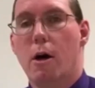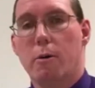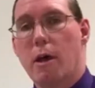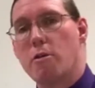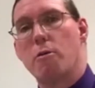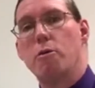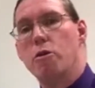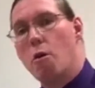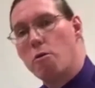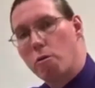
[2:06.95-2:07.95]
Okay, so
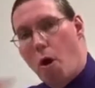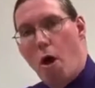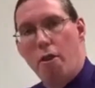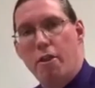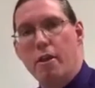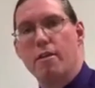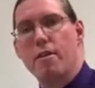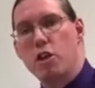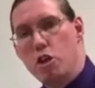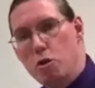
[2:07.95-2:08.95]
those are all things
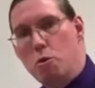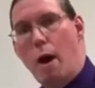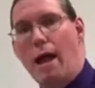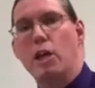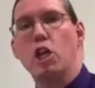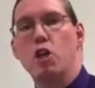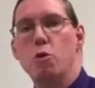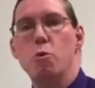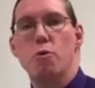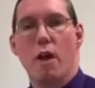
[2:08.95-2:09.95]
that you had to
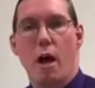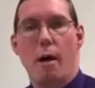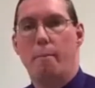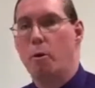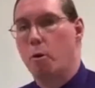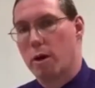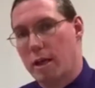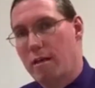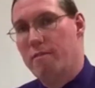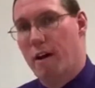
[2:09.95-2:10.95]
use up or
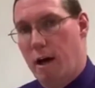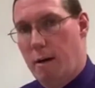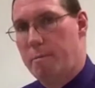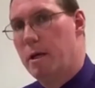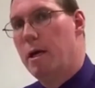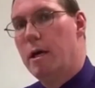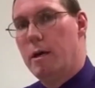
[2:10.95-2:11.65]
give up